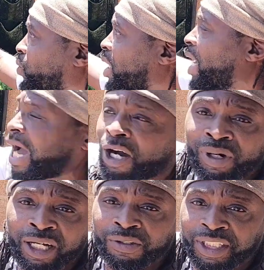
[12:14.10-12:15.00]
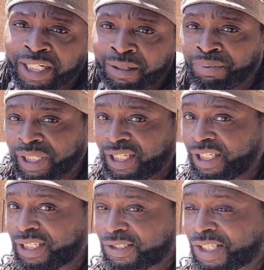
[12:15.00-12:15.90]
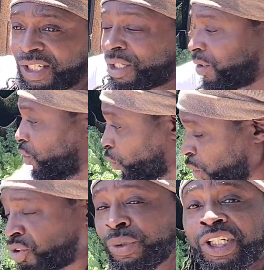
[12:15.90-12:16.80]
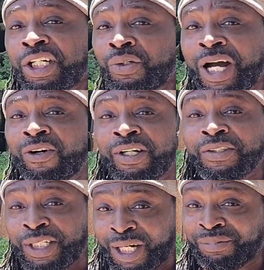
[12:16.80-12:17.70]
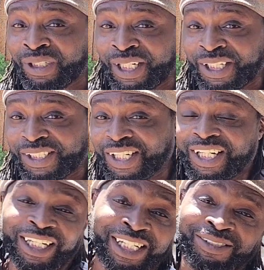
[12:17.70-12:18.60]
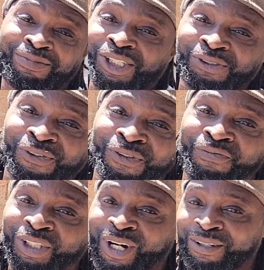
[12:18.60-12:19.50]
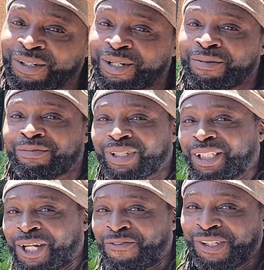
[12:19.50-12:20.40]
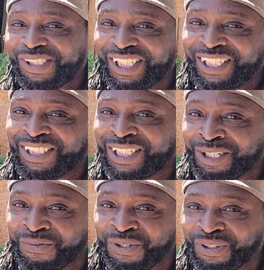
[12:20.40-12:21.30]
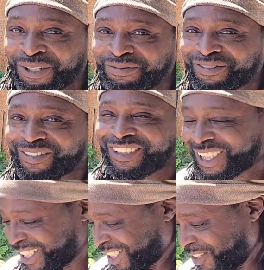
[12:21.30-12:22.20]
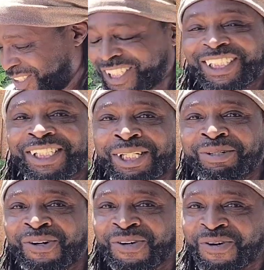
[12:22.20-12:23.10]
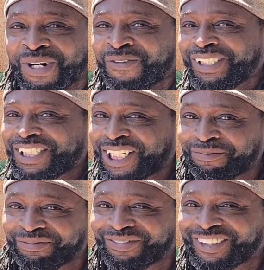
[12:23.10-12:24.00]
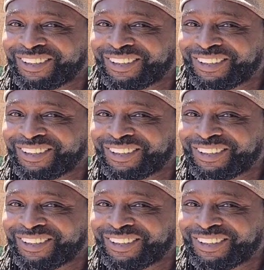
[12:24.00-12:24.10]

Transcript: you how healthy that plant is. The roots will tell you how healthy that plant is. And it's just food for thought. Plant that first seed and together we'll grow. So let's keep going. Hold on one second.